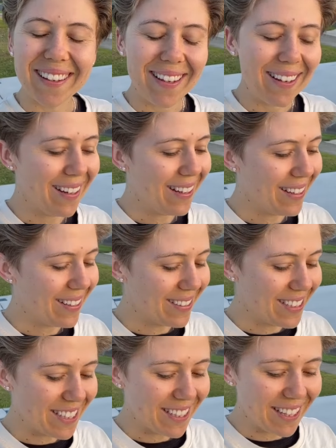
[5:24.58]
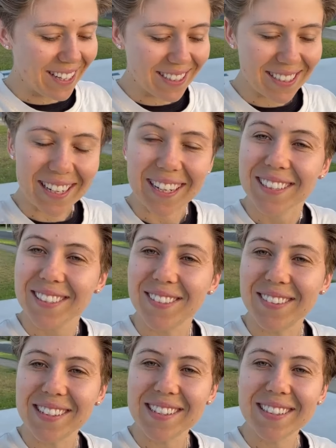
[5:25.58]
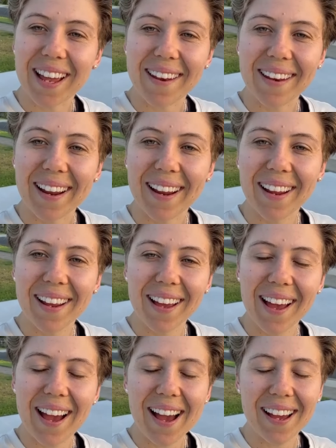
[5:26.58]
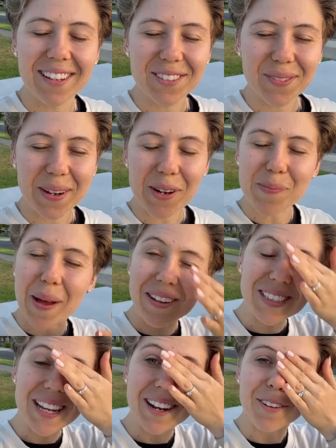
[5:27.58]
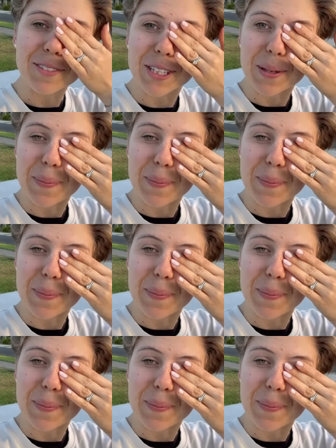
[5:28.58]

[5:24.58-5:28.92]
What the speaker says: It is the next day, so it's Sunday, and we are about to head off to the